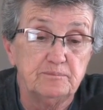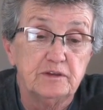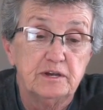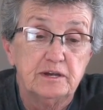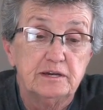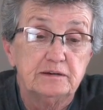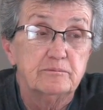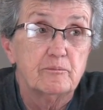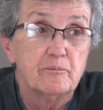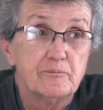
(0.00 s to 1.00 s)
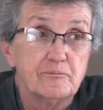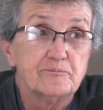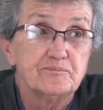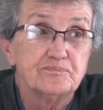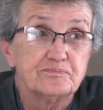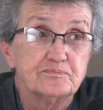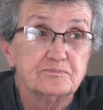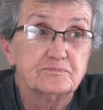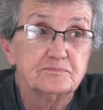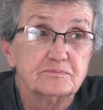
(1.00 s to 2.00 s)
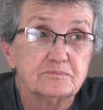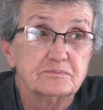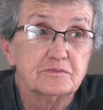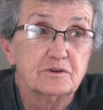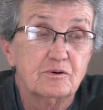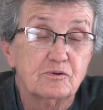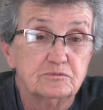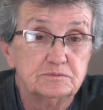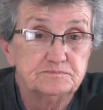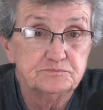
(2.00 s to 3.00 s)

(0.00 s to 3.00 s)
you're a woman with morals and ethics too, and you